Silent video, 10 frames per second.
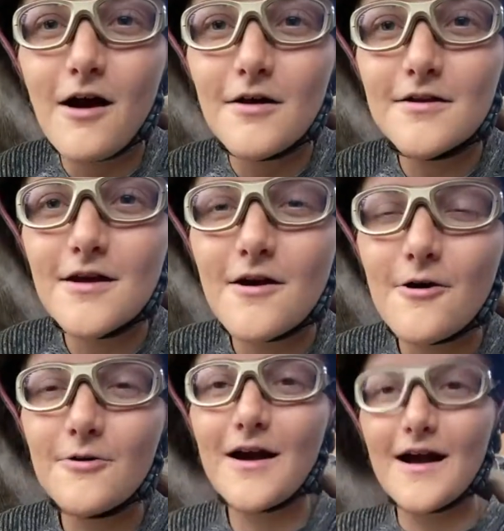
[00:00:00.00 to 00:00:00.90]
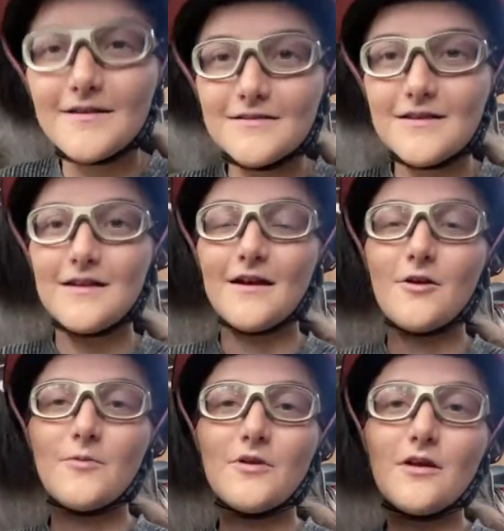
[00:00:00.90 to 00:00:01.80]
No, Kylie. I
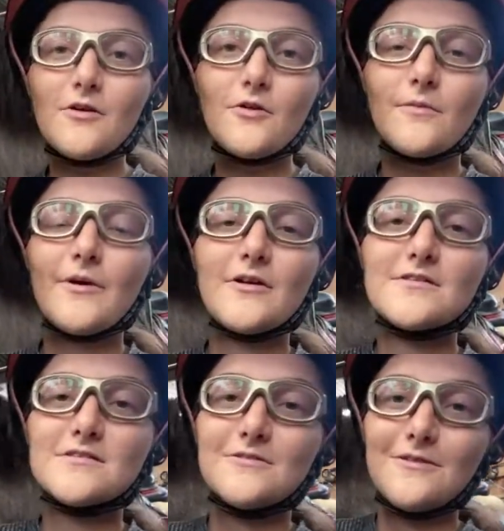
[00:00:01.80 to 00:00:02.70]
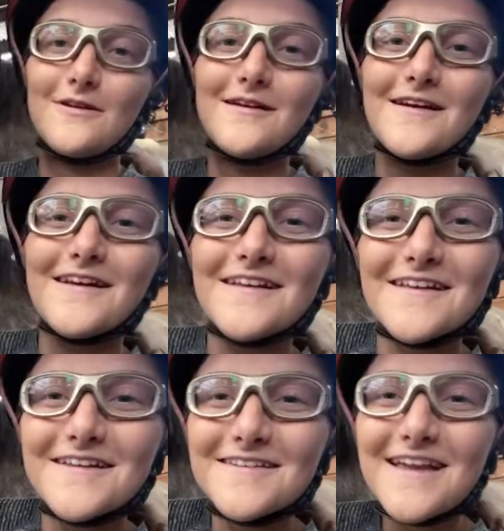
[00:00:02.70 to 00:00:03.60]
hope you can go to the barn soon.
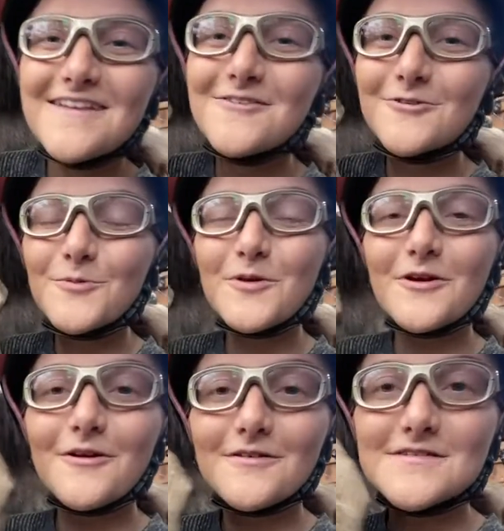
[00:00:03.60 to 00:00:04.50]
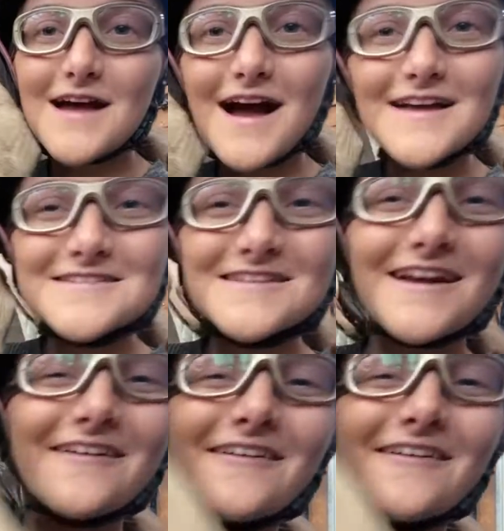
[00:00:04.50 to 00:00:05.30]
Thank you, group girls. Hi, Sarah.